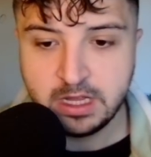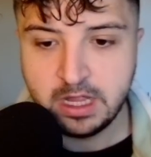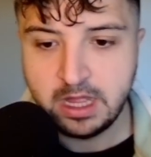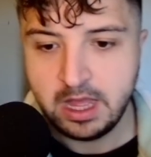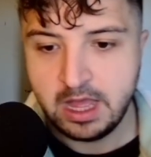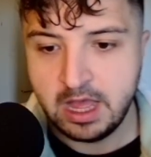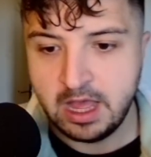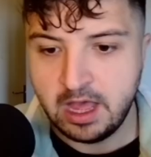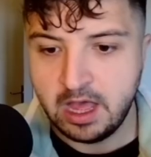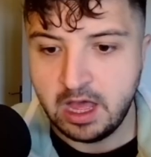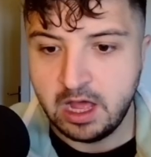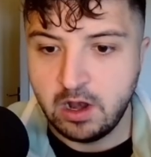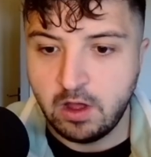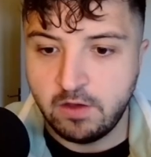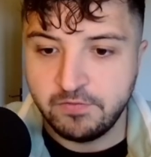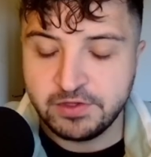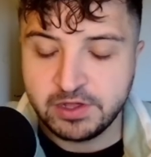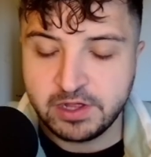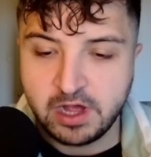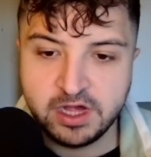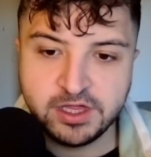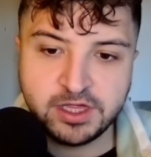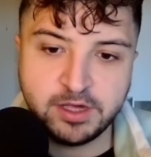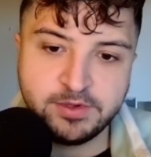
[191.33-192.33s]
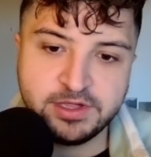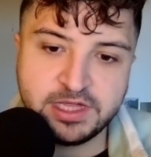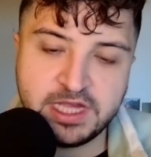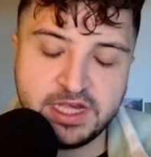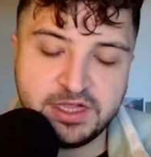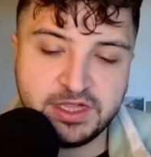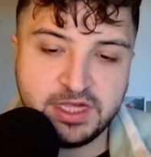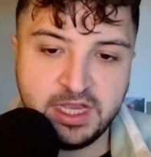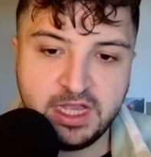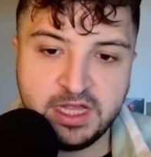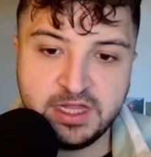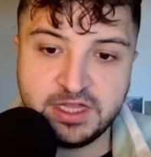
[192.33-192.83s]
A lot of the guys I was
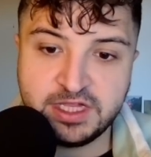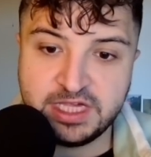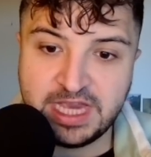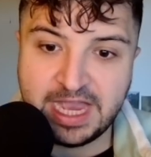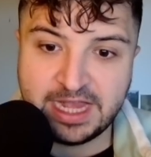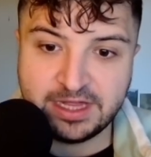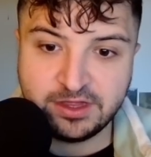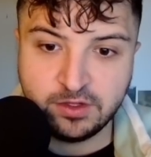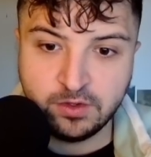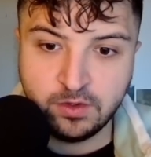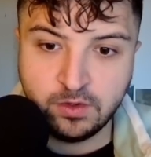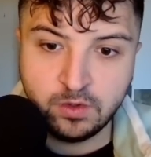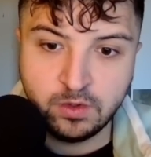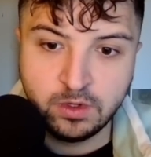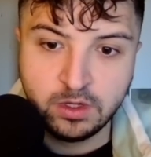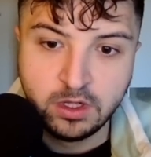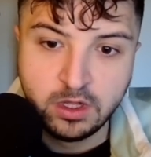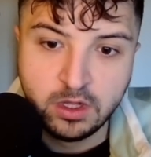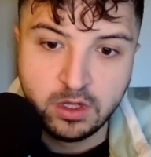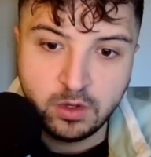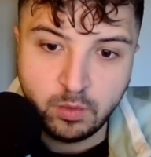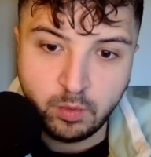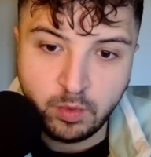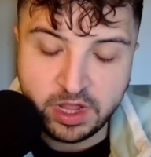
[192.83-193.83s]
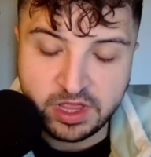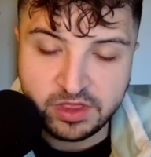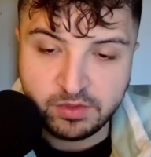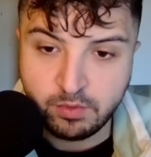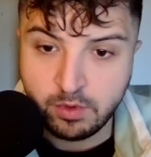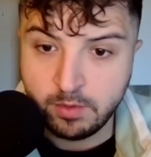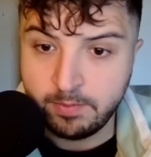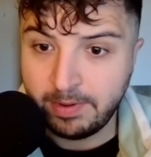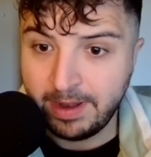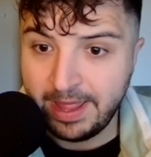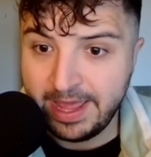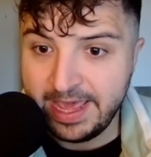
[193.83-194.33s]
testing in Seattle with were
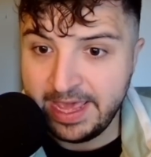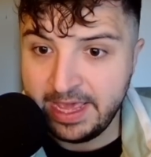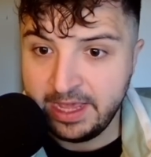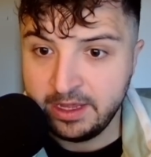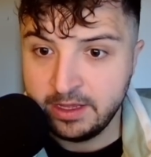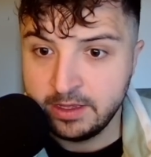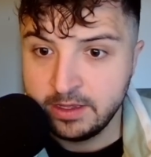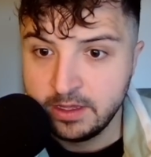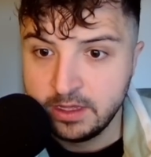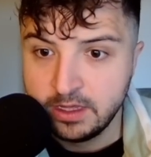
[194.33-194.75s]
playing